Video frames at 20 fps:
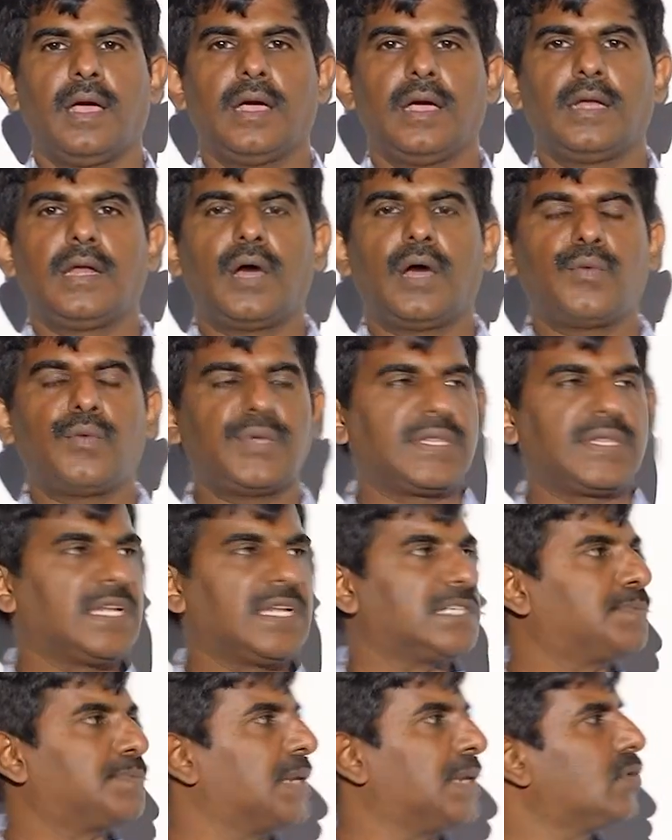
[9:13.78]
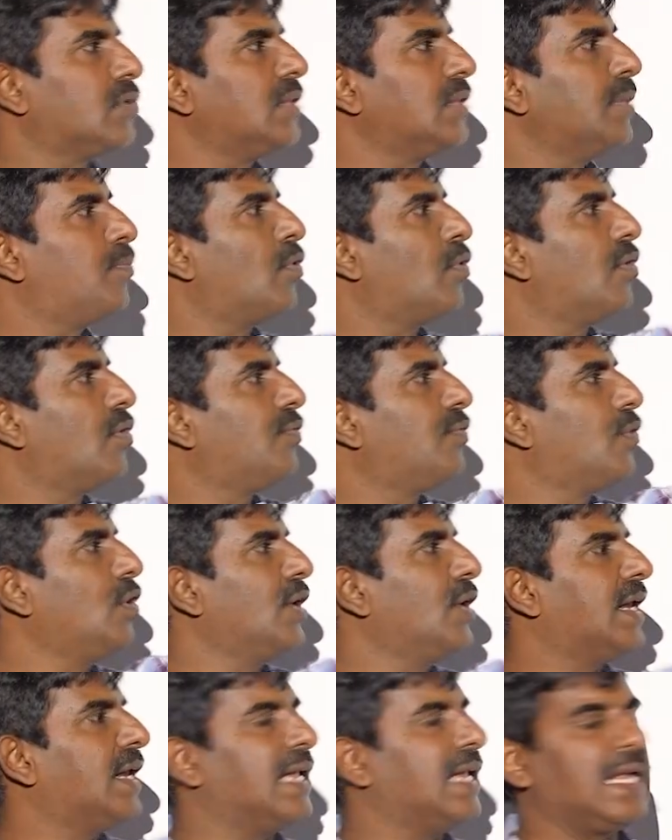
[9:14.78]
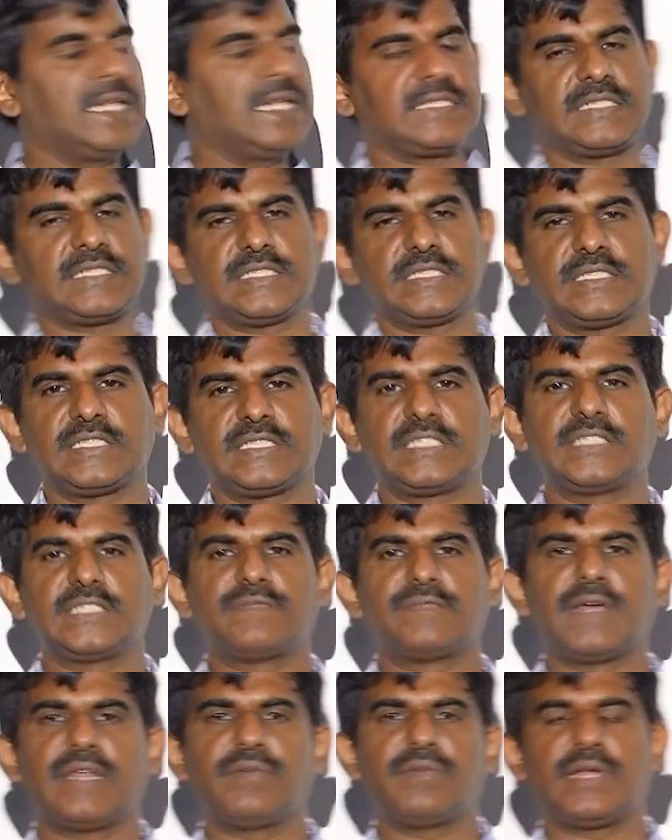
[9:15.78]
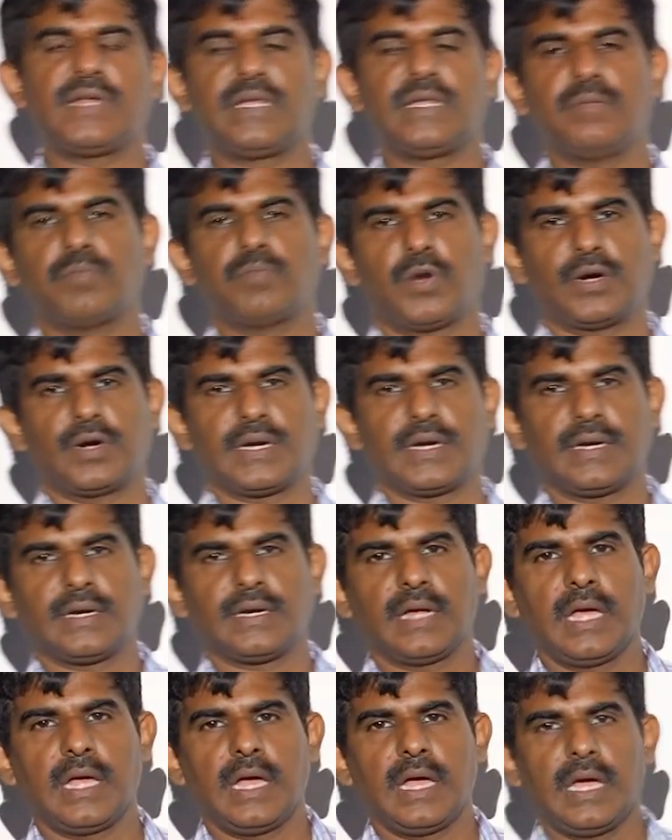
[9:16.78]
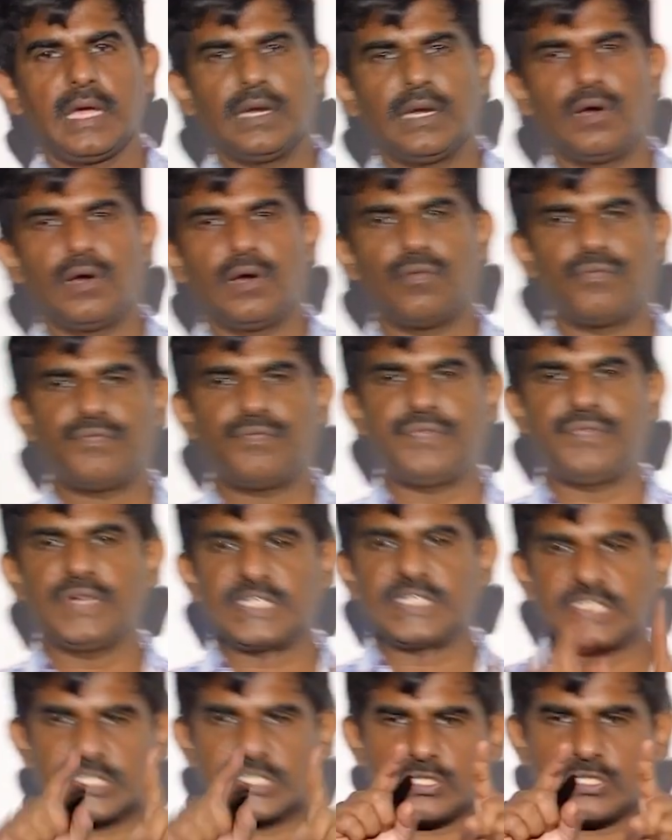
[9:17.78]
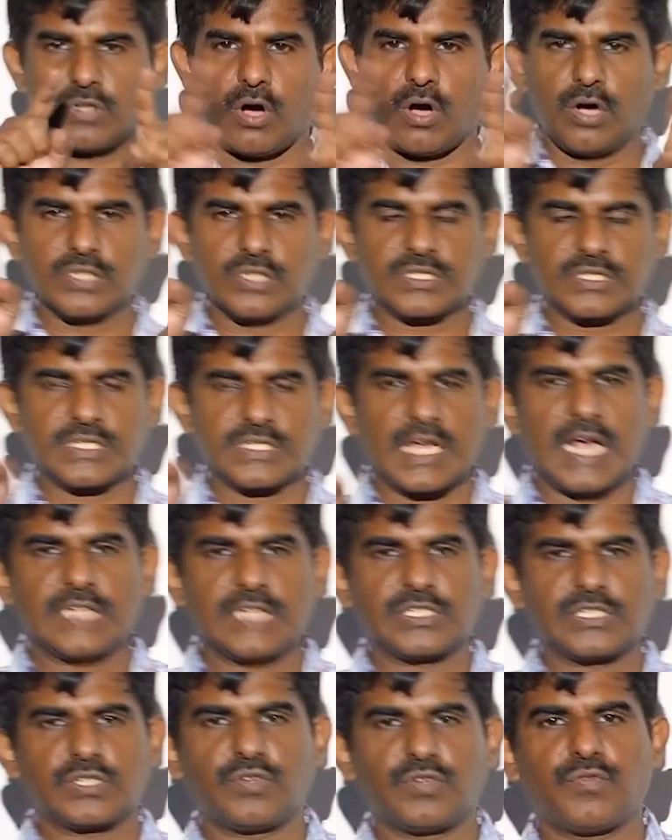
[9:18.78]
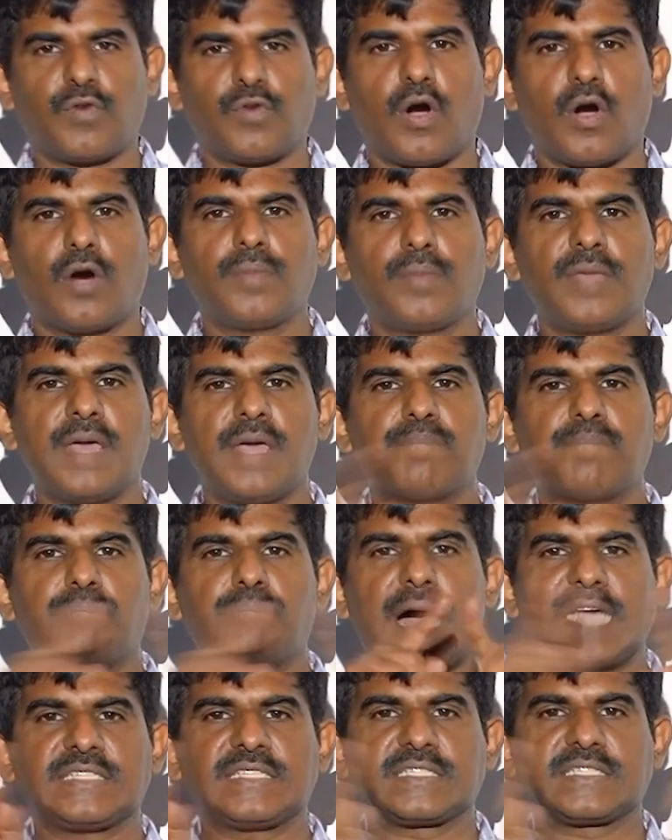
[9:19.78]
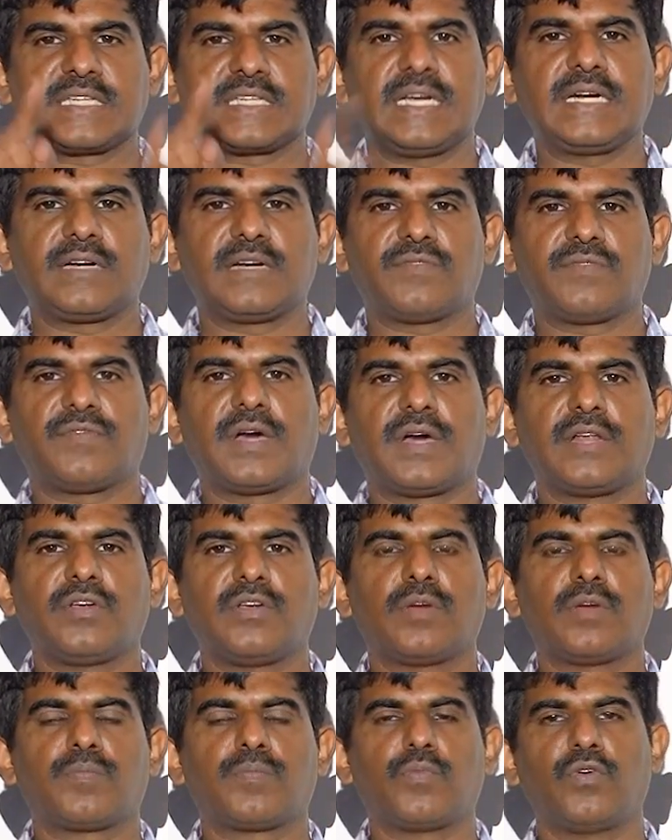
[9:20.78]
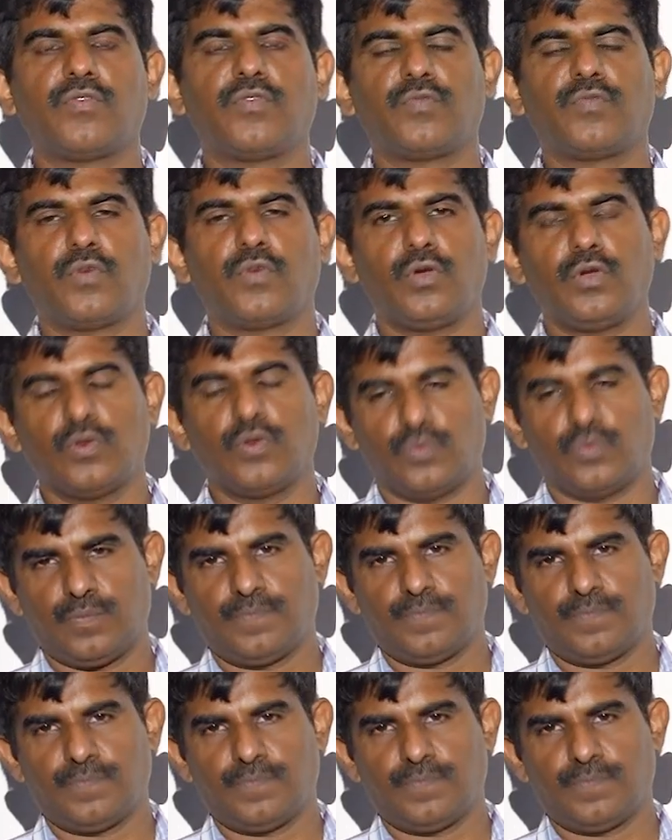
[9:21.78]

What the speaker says: Now, with respect to the portfolio analysis, this is very, very important. Now, which stocks has to form a basket for your portfolio?